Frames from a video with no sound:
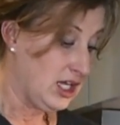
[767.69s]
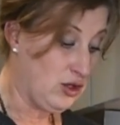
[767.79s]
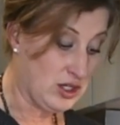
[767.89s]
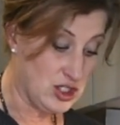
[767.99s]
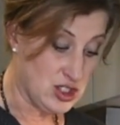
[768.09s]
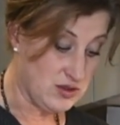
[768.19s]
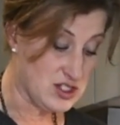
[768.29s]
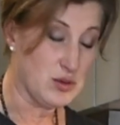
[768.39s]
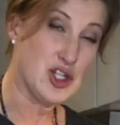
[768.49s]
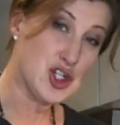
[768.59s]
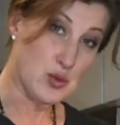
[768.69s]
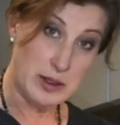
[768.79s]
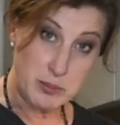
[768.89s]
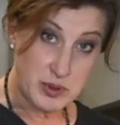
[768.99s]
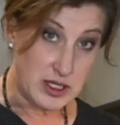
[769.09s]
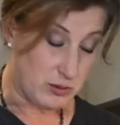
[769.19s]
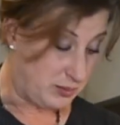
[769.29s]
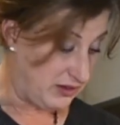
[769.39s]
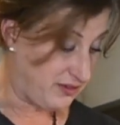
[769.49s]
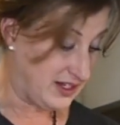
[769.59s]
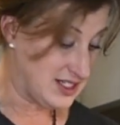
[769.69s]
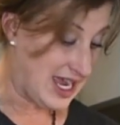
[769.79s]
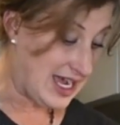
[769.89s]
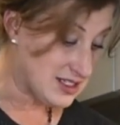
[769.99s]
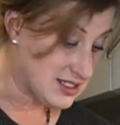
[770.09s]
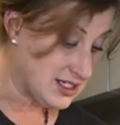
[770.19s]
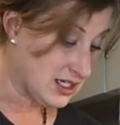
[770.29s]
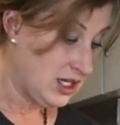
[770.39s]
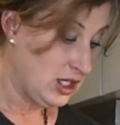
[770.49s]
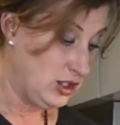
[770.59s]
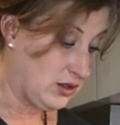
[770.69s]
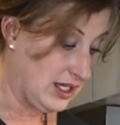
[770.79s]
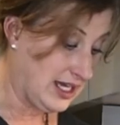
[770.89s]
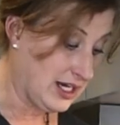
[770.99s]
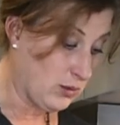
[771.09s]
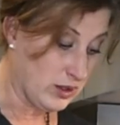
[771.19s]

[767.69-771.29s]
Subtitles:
You can do this with shrimp. It would be fantastic. You can get it